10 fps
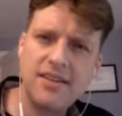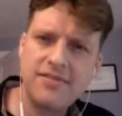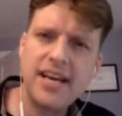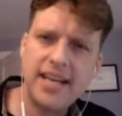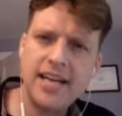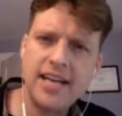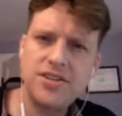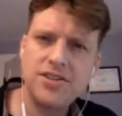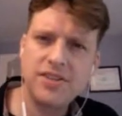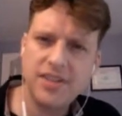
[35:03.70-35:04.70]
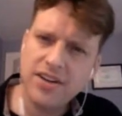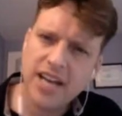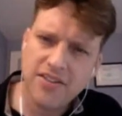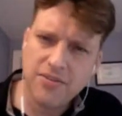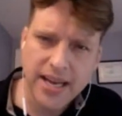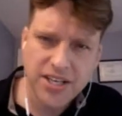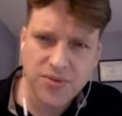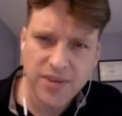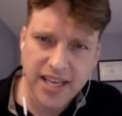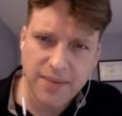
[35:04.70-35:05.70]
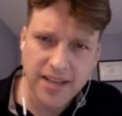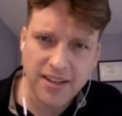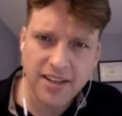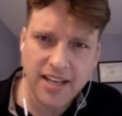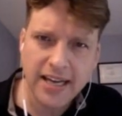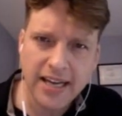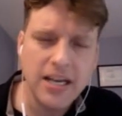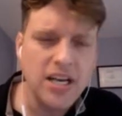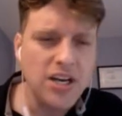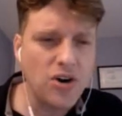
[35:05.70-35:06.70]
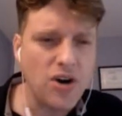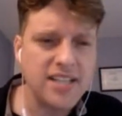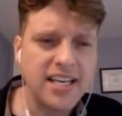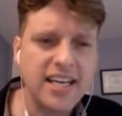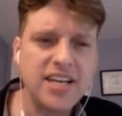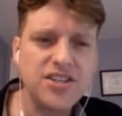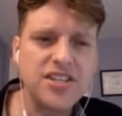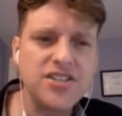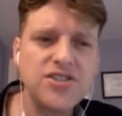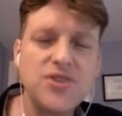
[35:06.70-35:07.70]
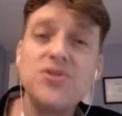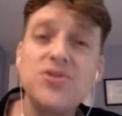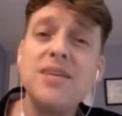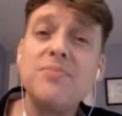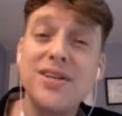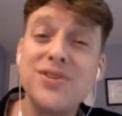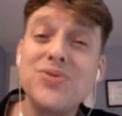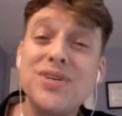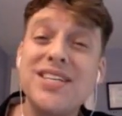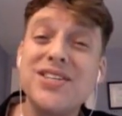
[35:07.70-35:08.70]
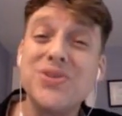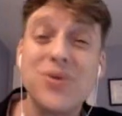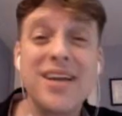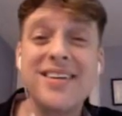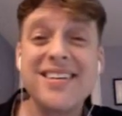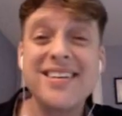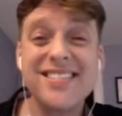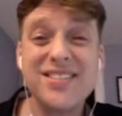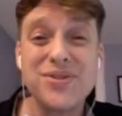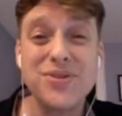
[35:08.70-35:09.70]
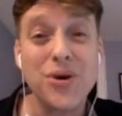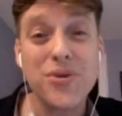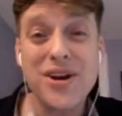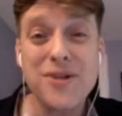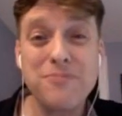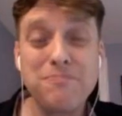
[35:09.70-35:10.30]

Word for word: of that edge. Can you kind of imagine what that might look like? Crossing an edge that's so steep that it's really disorienting to go there.